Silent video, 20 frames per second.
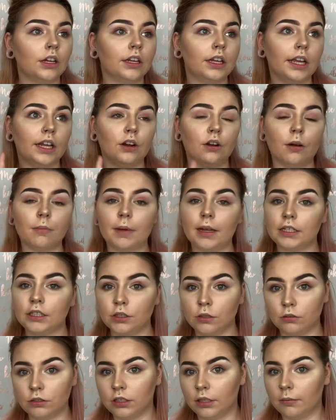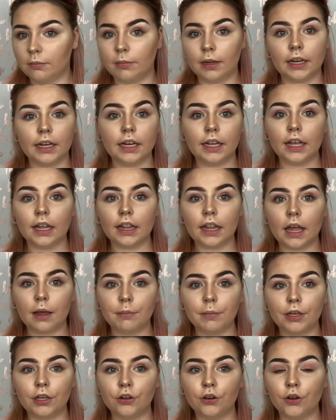Get on my social media, let
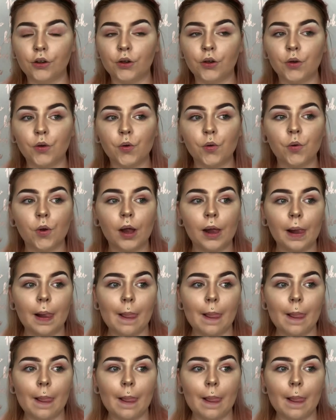me know.